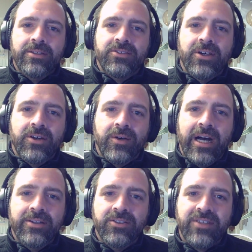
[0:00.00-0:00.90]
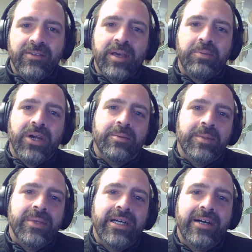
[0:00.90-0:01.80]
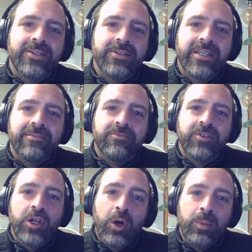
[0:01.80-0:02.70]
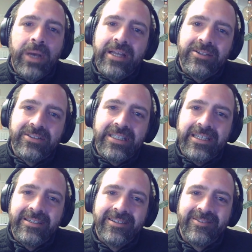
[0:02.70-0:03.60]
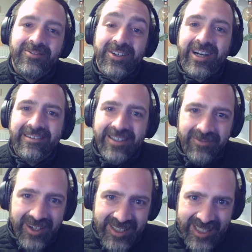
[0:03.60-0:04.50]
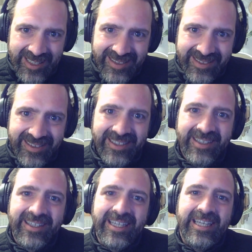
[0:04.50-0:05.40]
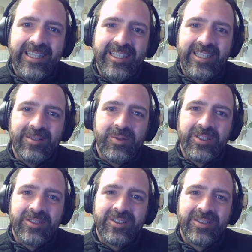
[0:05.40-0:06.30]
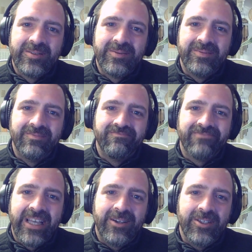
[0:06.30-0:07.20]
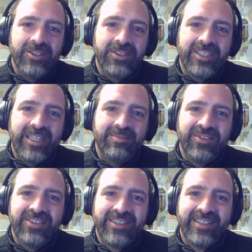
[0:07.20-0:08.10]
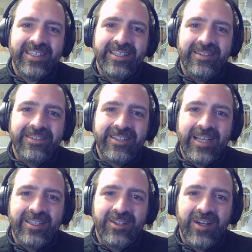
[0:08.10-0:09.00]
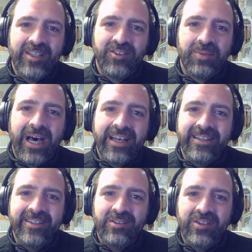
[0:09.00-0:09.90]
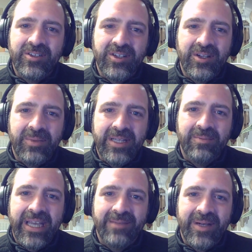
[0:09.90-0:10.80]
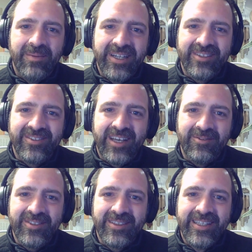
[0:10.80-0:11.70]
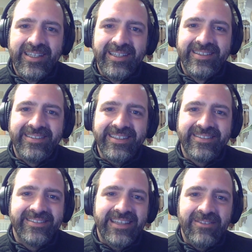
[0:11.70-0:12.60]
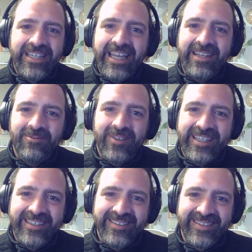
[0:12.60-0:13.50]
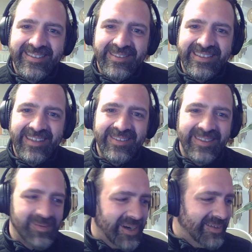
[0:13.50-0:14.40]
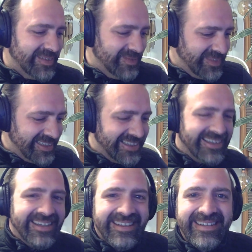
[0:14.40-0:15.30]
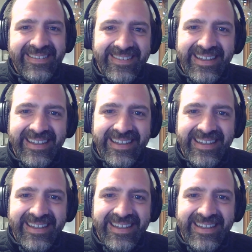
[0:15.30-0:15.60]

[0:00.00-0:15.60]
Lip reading: So, how do you solve that problem? How do you give no penalty for calling functions in a JIT world? How do you do it, James? You're on the spot. You're being paid by Microsoft 6, 7, 8 figures to solve this problem. What do